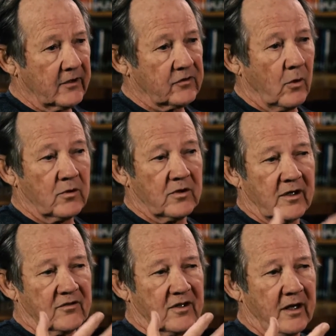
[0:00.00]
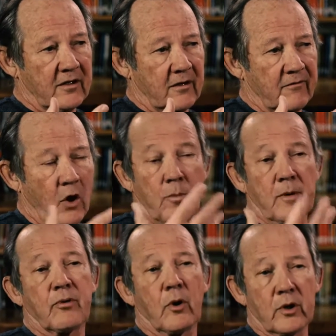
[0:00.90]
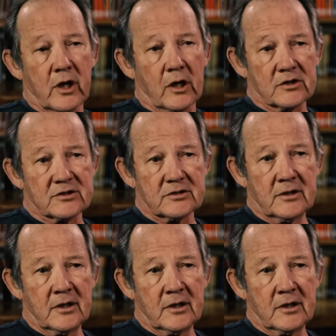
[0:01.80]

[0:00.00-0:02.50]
It's almost a set of open protocols.